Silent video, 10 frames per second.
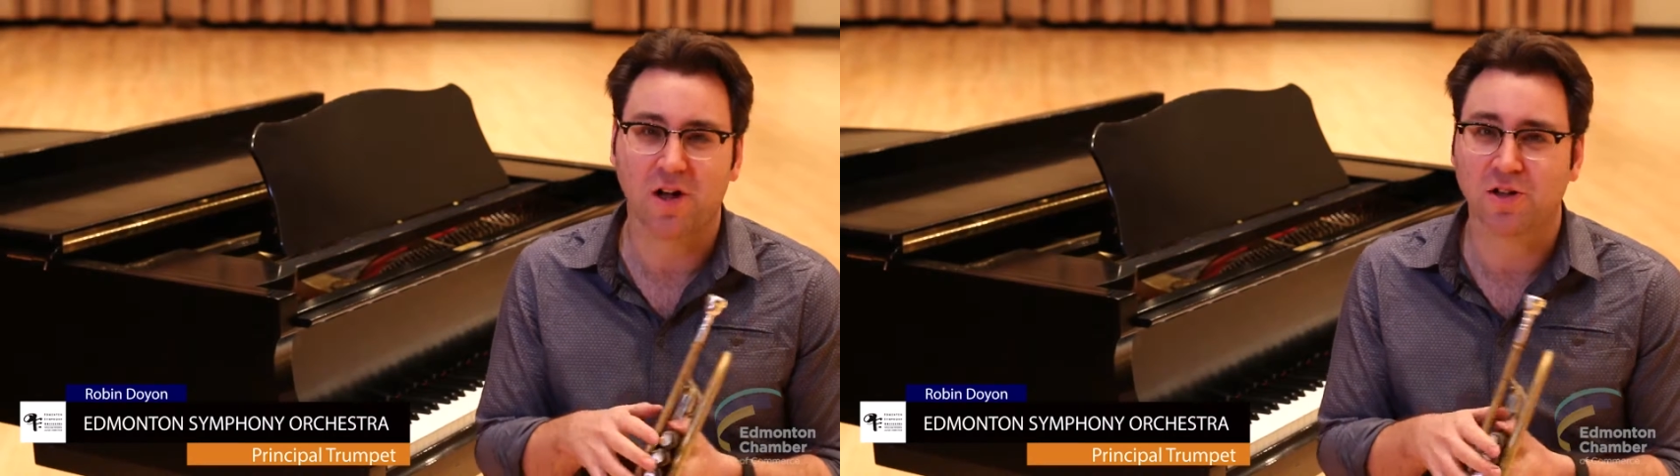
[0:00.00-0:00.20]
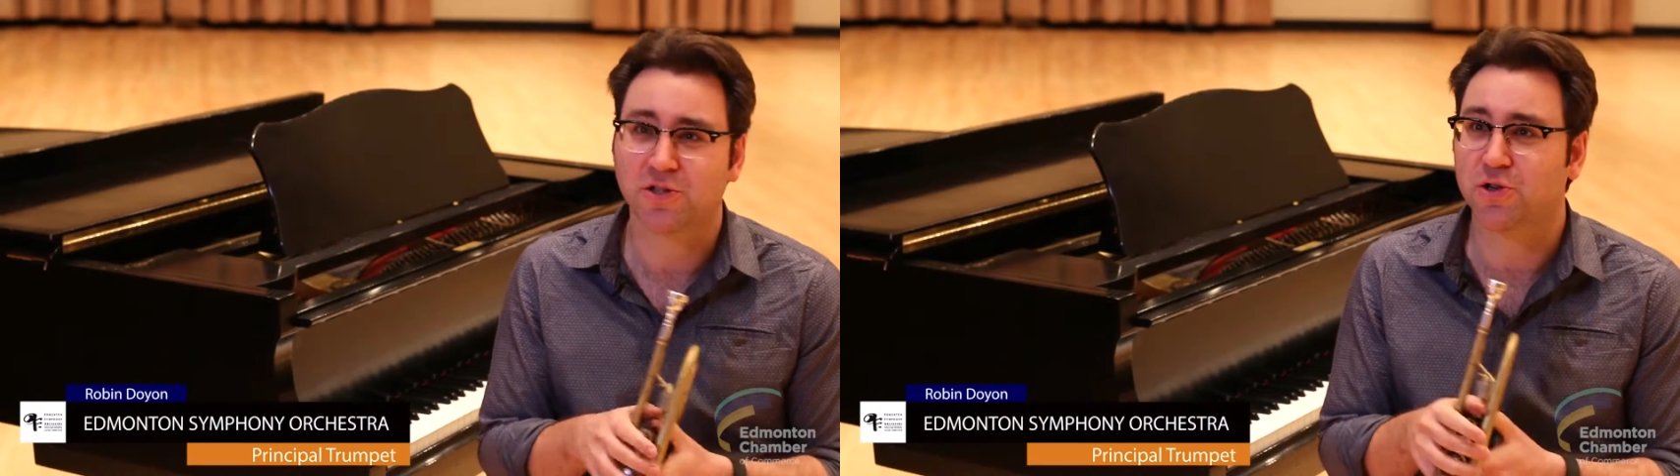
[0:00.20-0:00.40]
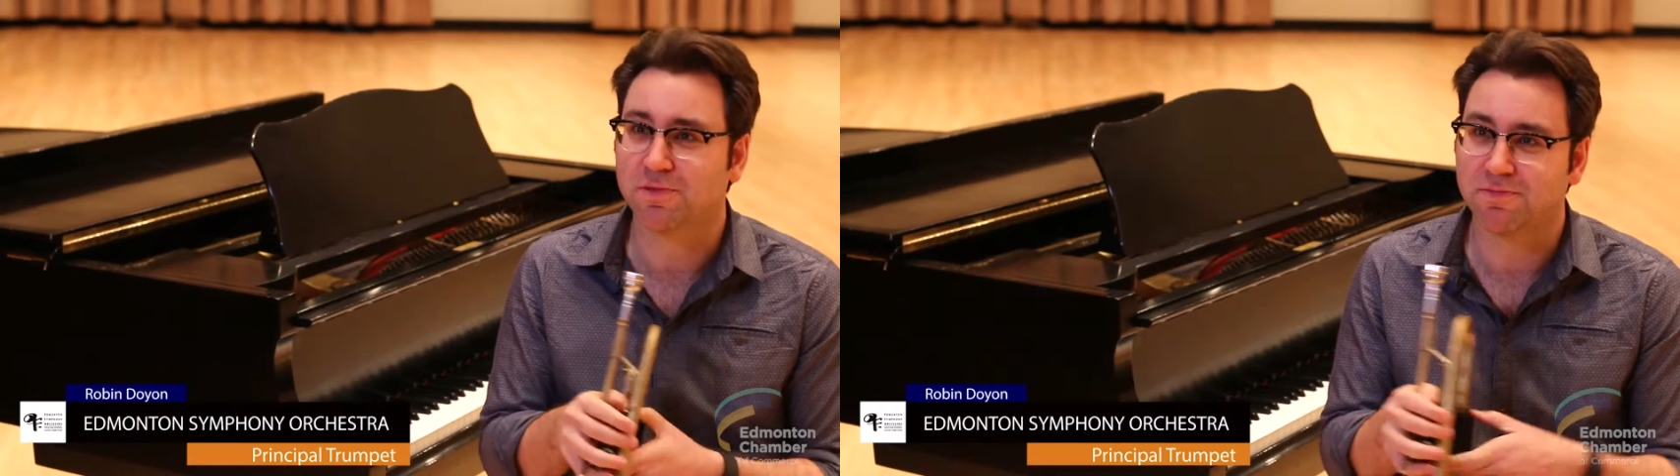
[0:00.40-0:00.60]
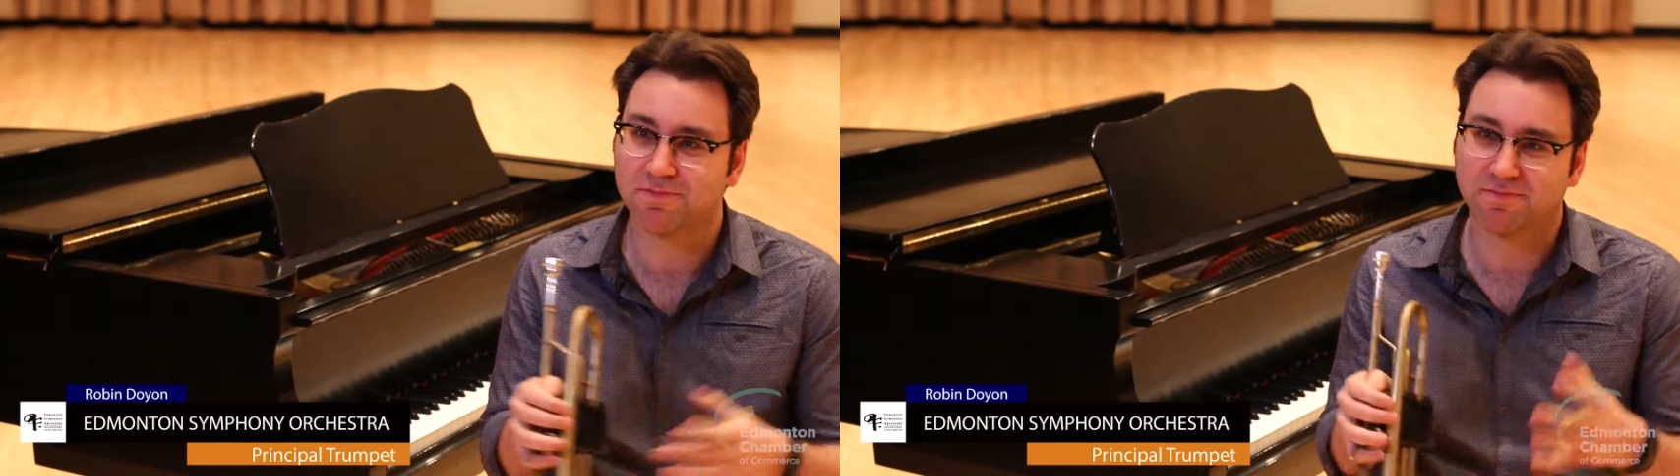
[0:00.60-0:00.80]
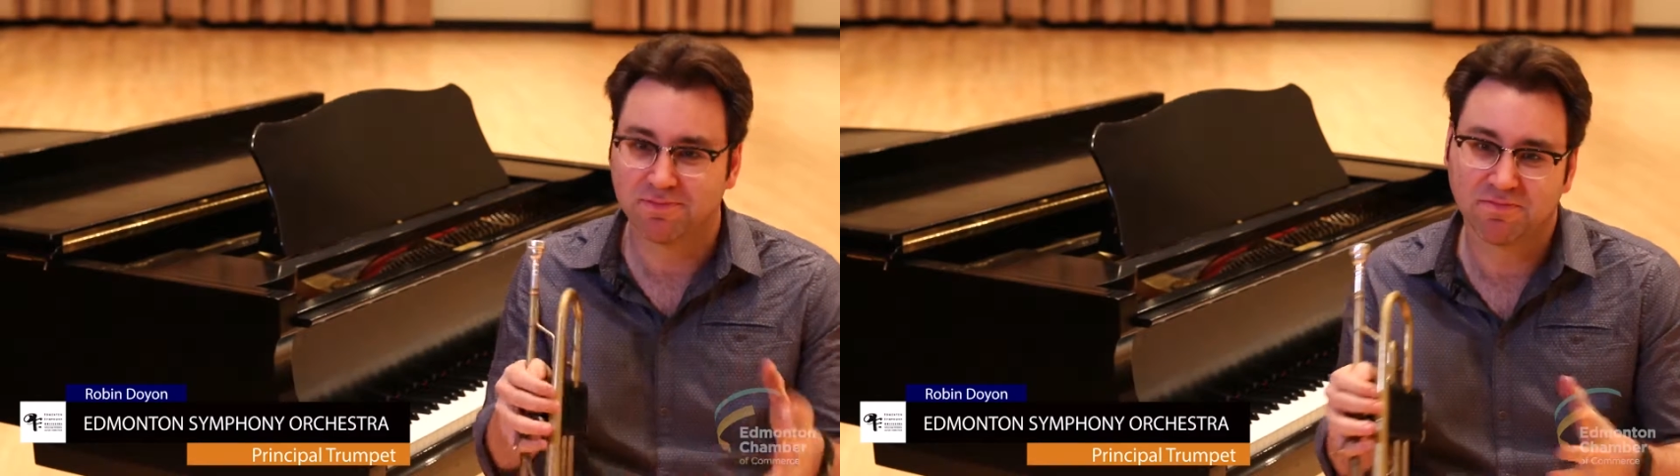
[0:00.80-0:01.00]
concert
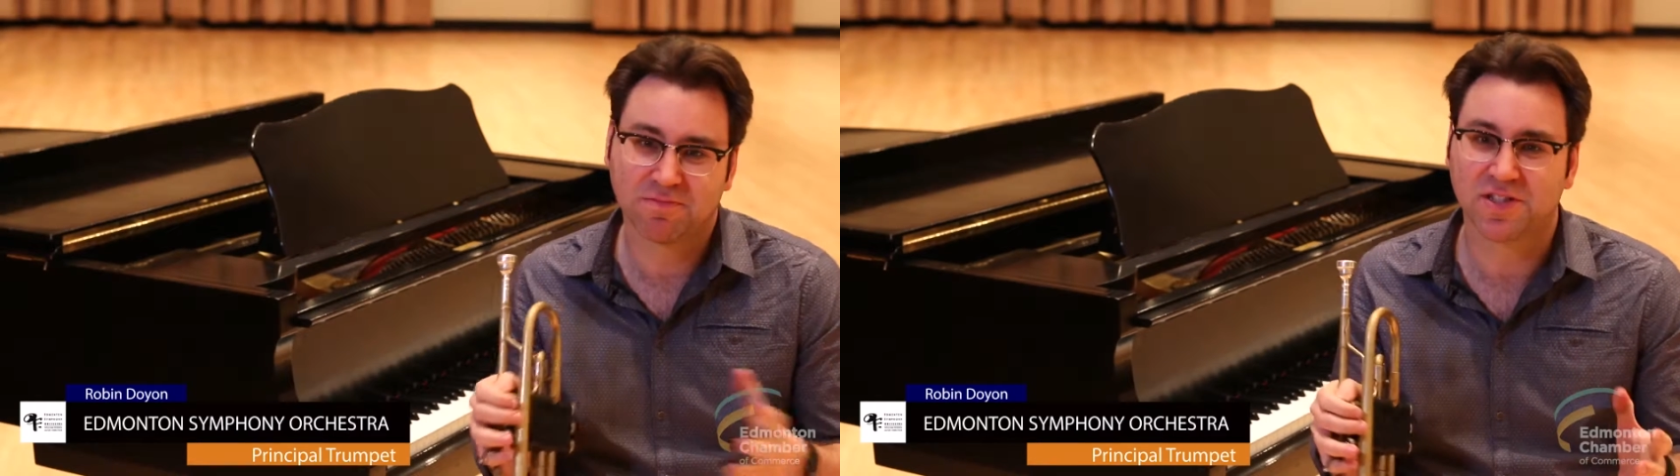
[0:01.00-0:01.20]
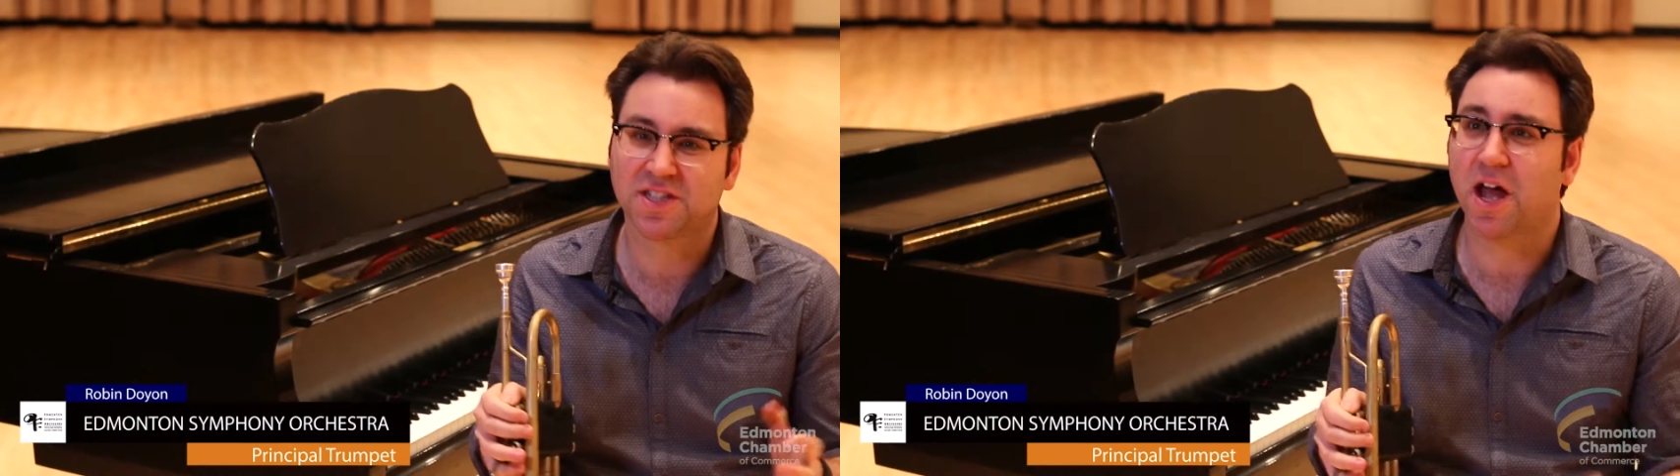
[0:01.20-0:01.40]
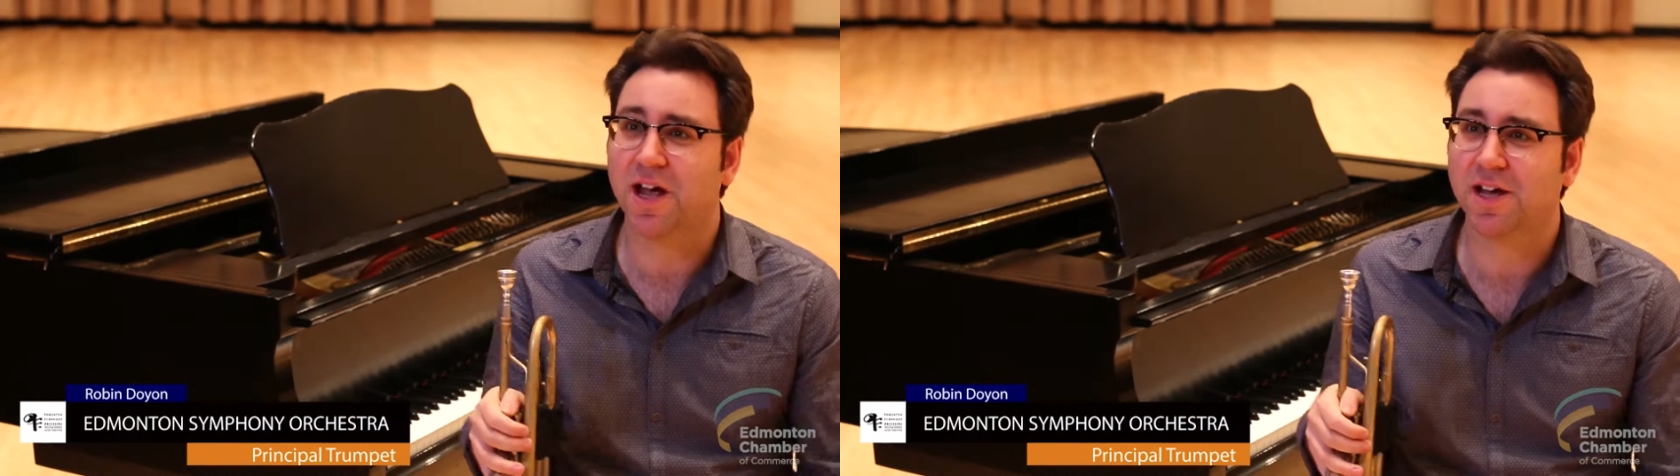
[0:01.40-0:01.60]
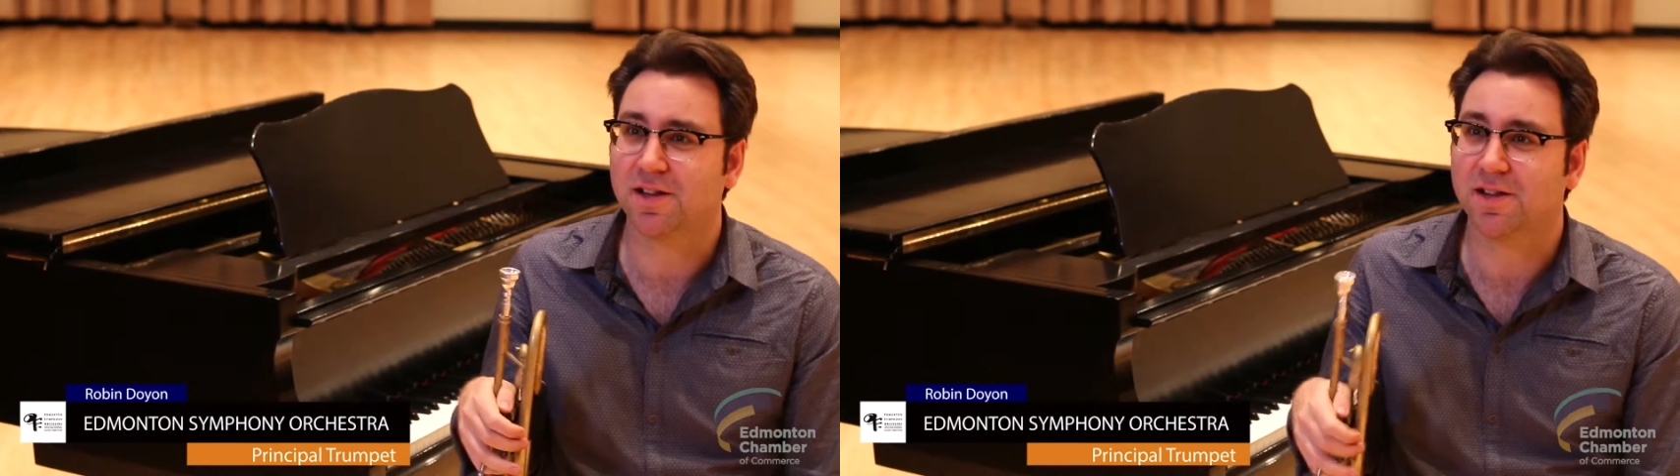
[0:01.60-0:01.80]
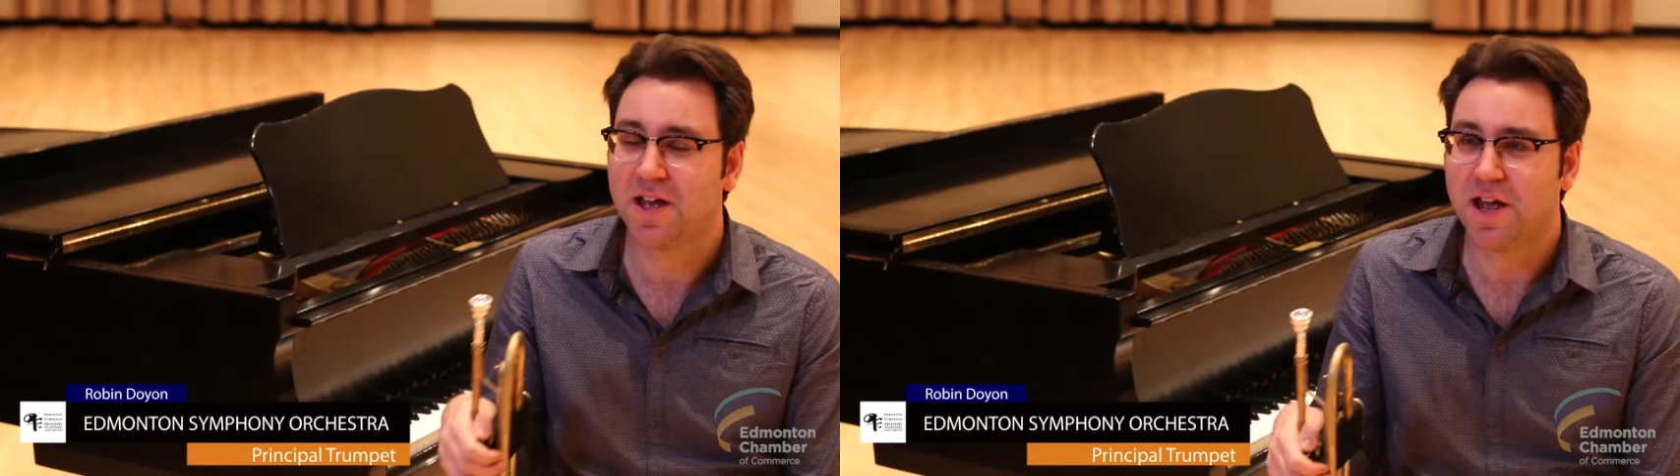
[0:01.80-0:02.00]
style,